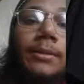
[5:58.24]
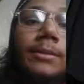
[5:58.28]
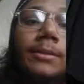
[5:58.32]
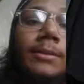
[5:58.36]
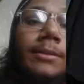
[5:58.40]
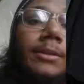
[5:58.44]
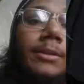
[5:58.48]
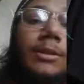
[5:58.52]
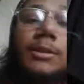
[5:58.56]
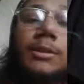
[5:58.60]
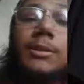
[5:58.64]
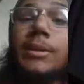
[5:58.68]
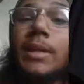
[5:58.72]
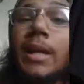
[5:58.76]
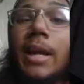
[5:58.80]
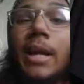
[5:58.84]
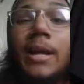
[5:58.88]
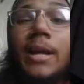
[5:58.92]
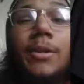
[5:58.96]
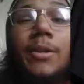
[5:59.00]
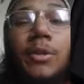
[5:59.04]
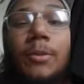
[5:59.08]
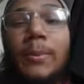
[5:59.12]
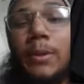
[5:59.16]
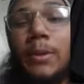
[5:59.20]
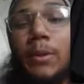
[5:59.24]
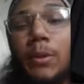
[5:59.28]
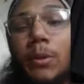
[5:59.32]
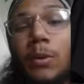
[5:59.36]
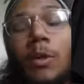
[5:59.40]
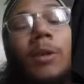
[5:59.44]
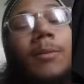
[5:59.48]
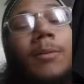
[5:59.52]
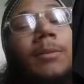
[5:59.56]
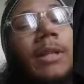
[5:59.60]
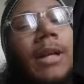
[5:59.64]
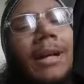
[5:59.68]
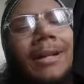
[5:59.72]
you can use spirit
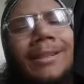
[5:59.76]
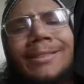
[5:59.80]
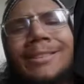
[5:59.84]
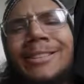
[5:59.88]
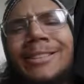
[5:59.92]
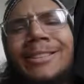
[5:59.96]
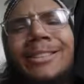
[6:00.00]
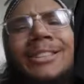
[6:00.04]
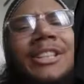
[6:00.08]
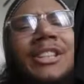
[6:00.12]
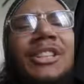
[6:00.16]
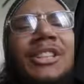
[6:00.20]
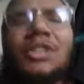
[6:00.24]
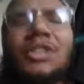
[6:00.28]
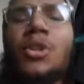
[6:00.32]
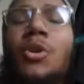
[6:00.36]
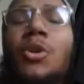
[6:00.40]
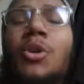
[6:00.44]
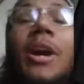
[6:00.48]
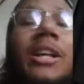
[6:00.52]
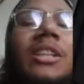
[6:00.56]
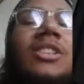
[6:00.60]
orbs. Jesus Christ,